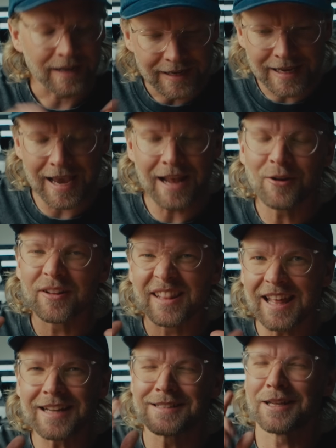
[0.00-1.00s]
And again,
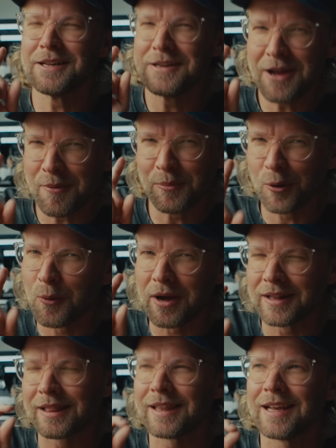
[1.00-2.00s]
that is the number
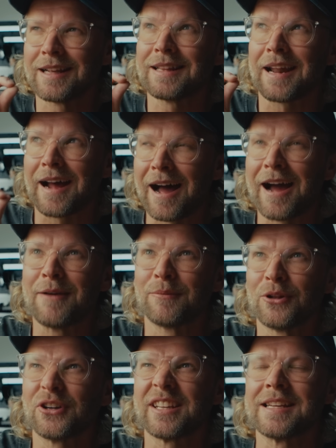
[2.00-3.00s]
one thing that
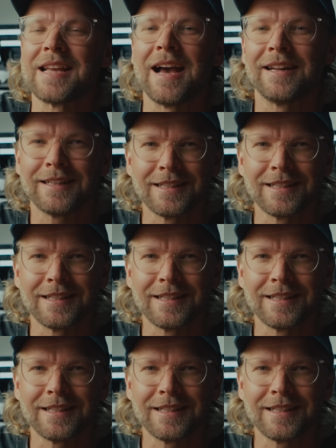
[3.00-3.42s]
I'm looking at,